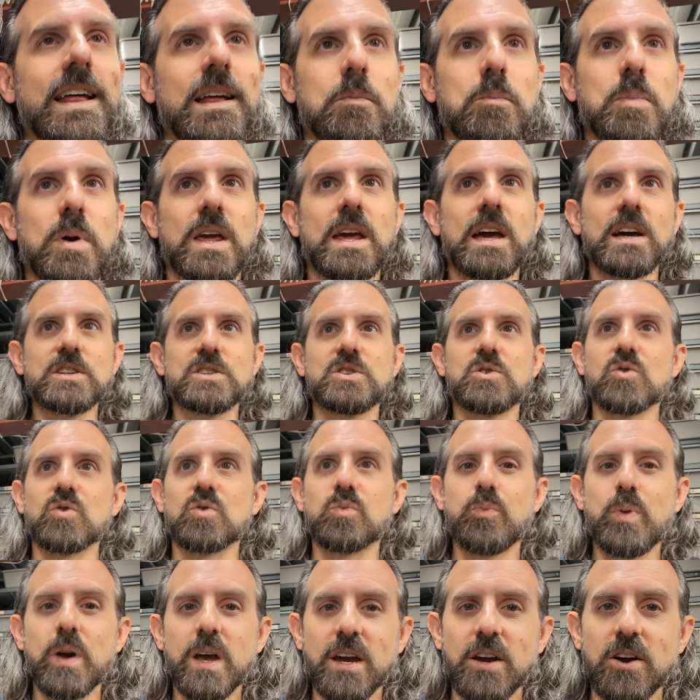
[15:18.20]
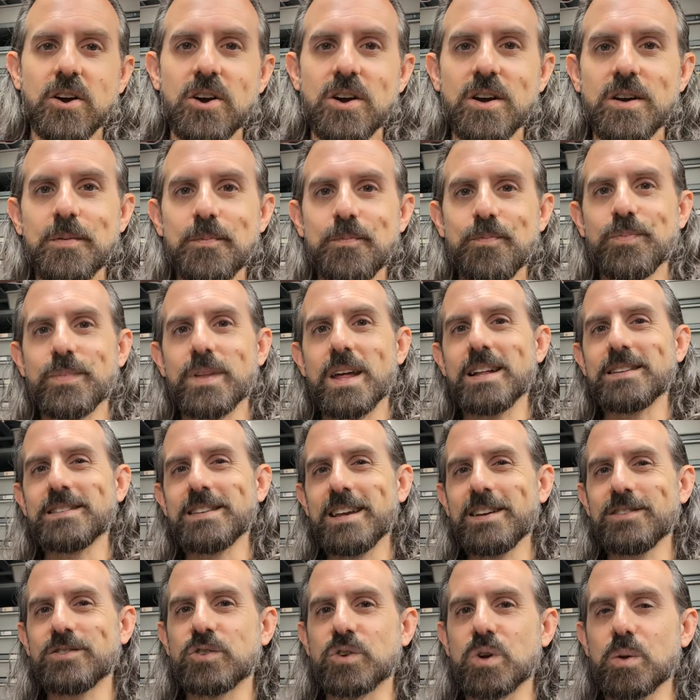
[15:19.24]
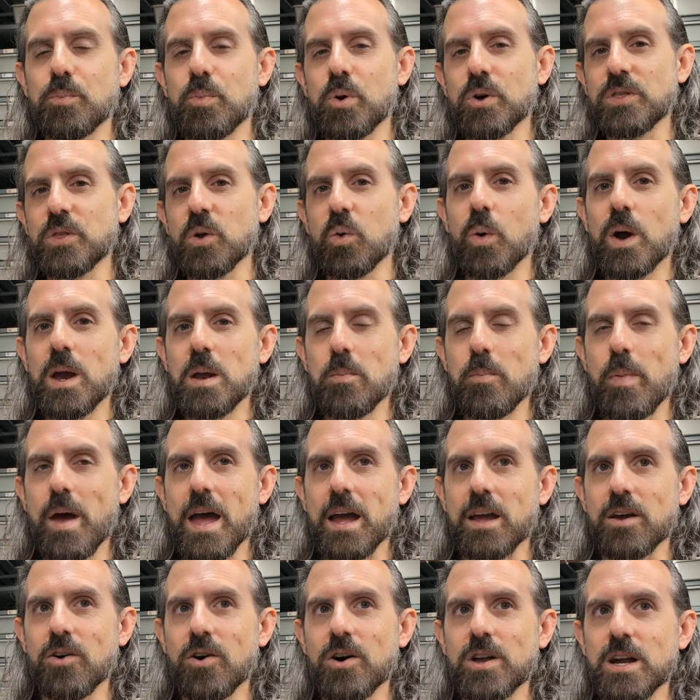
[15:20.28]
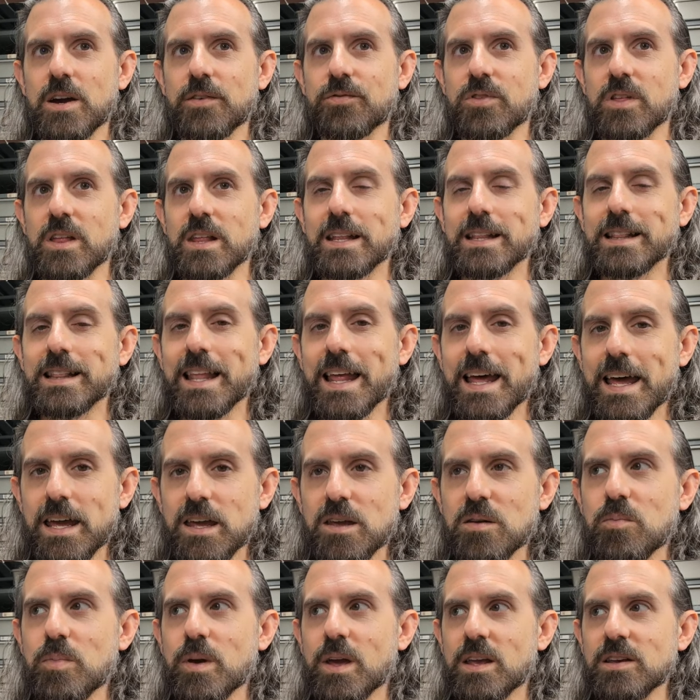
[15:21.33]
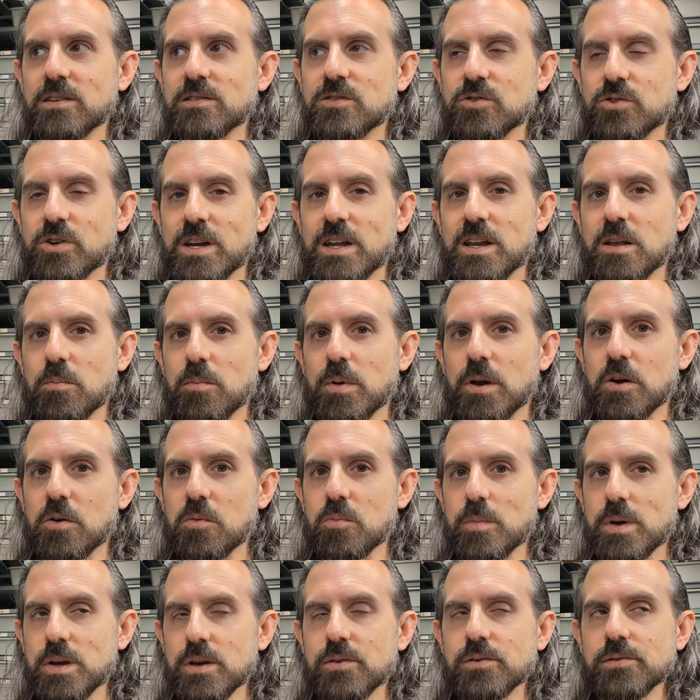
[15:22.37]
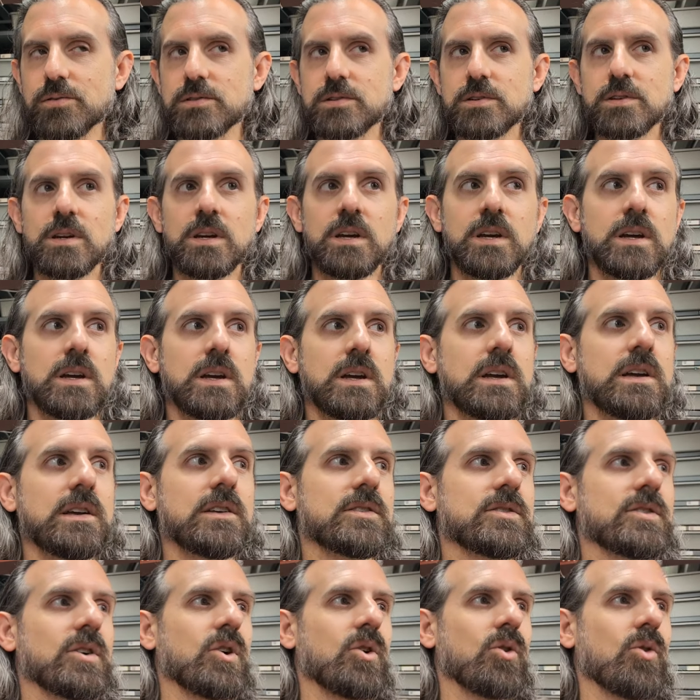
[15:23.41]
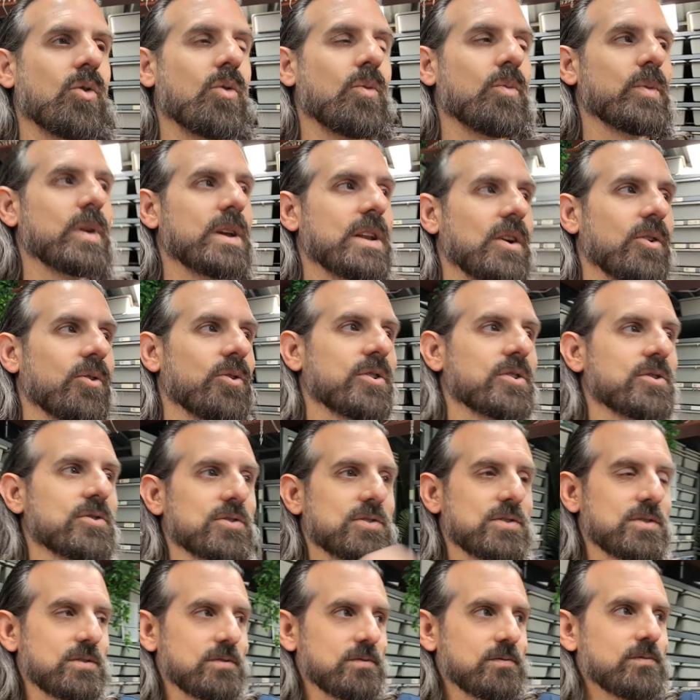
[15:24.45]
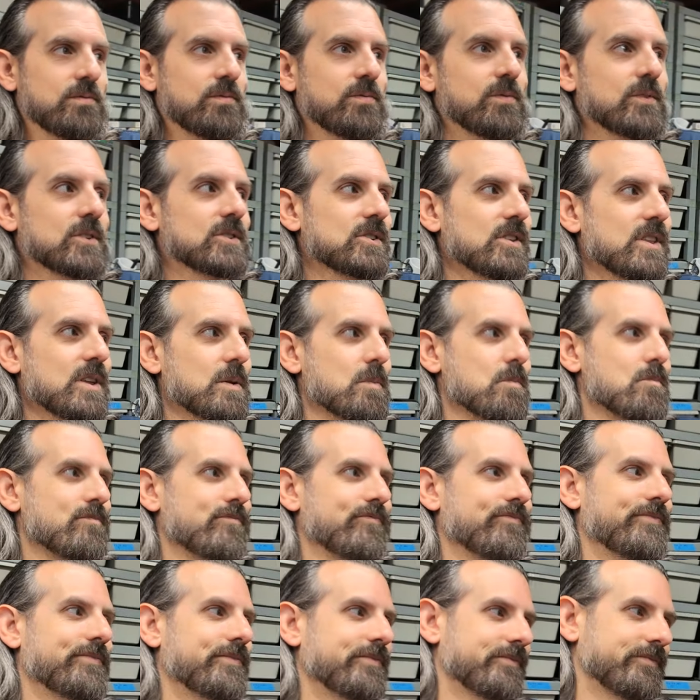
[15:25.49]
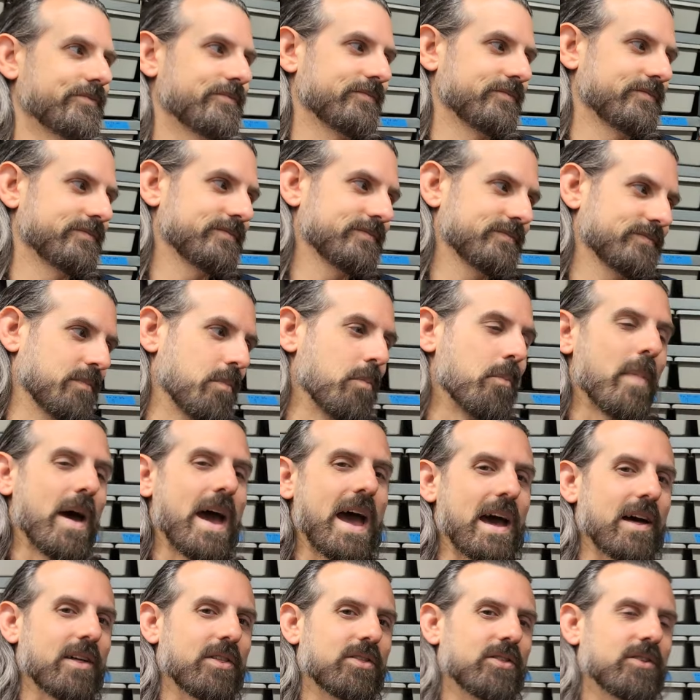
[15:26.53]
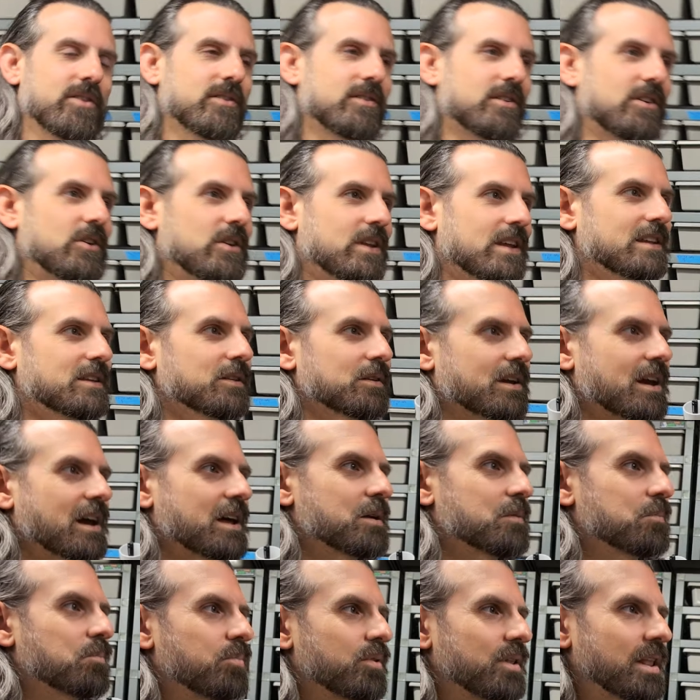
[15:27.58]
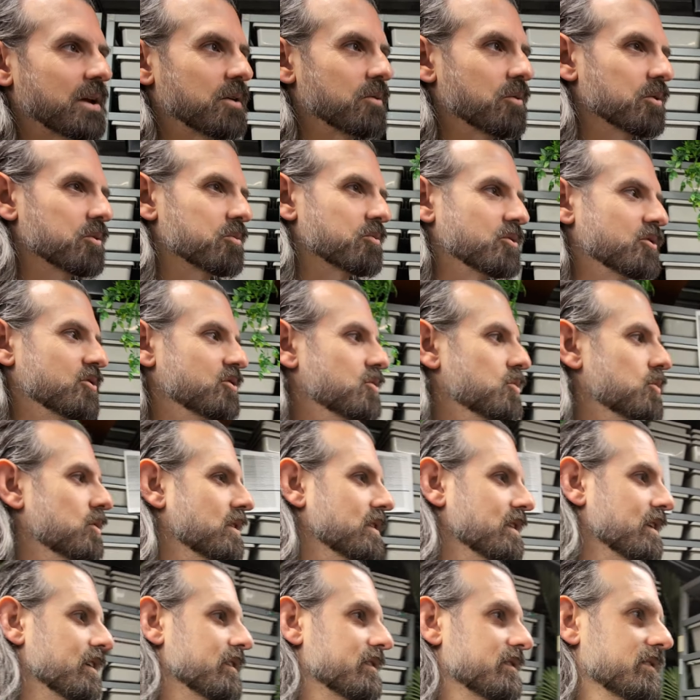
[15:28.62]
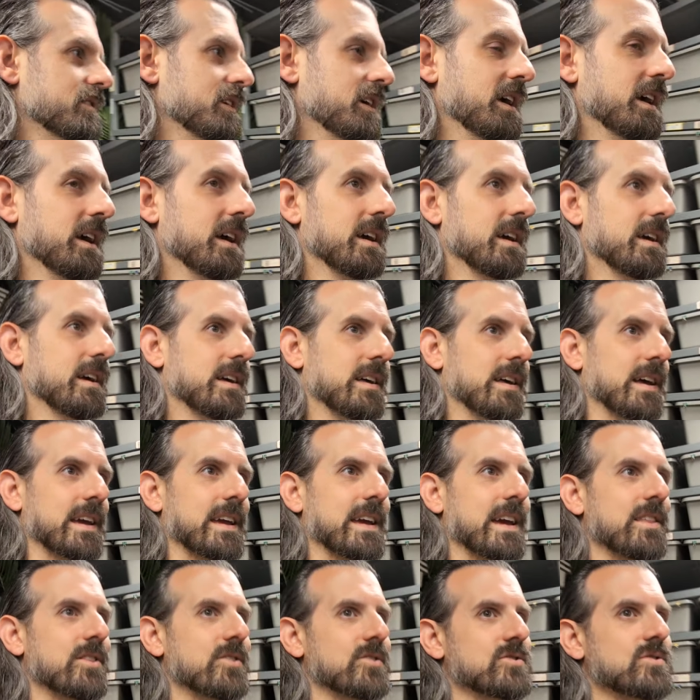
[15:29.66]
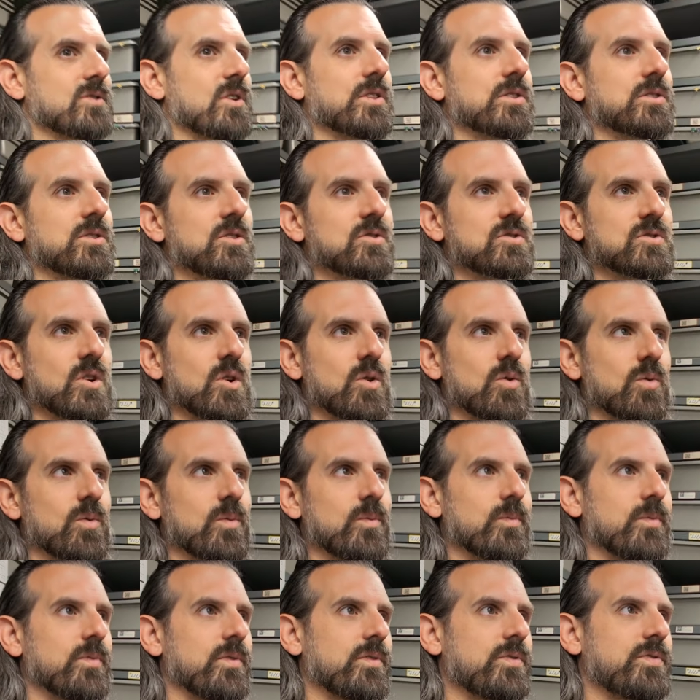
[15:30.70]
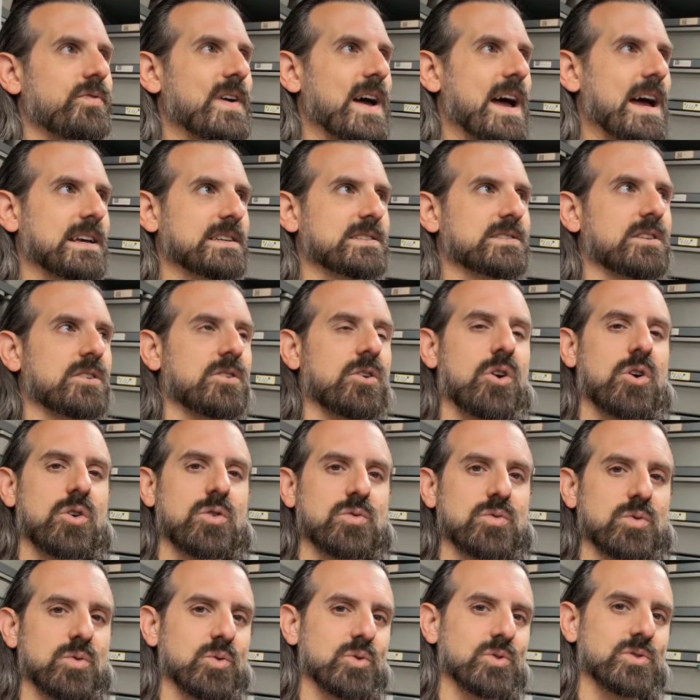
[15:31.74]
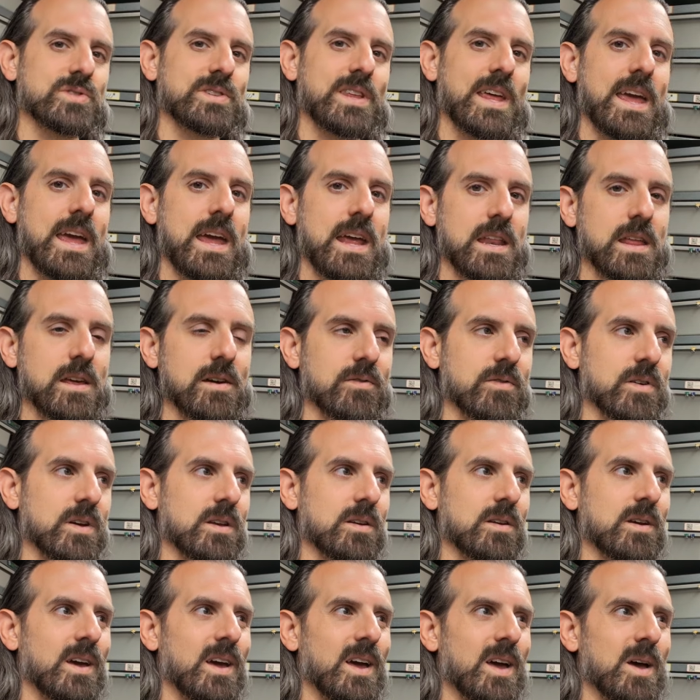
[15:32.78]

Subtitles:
because she was bigger, it's easier to put the weight back on after they lay because they're eating bigger meals. So, you know, there's a lot of math you need to kind of play with when you're doing this. Again, there's no fast and hard rules to any of it,